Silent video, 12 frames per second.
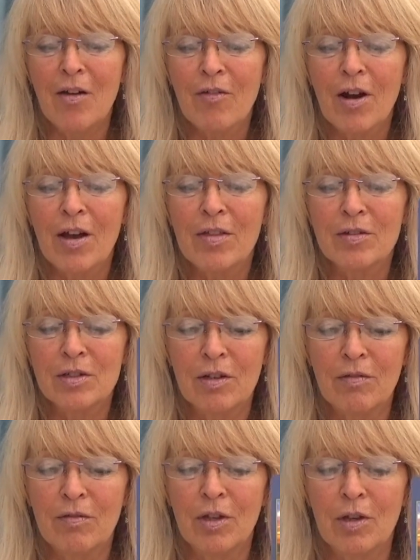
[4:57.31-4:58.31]
For others
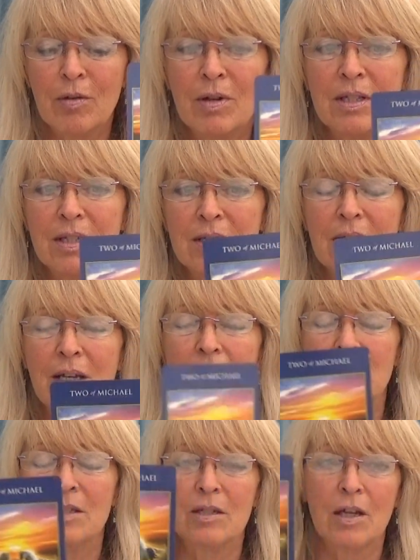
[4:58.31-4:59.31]
of you, it's
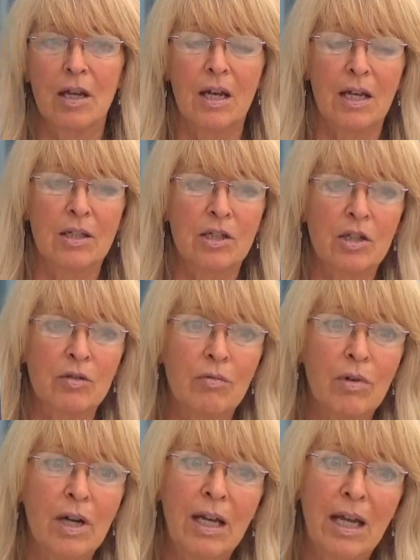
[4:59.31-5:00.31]
just
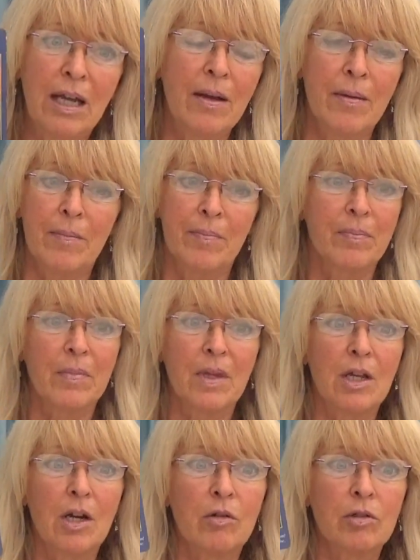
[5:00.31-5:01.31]
really,
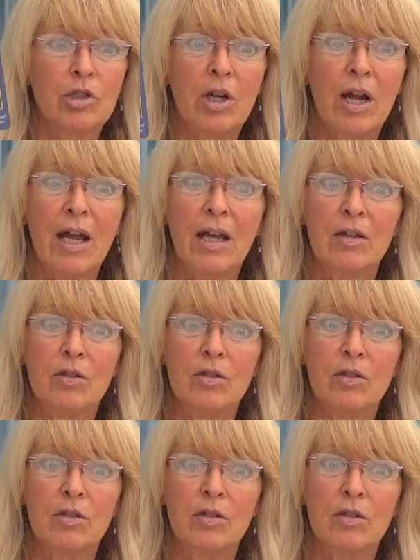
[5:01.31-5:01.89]
you know, should I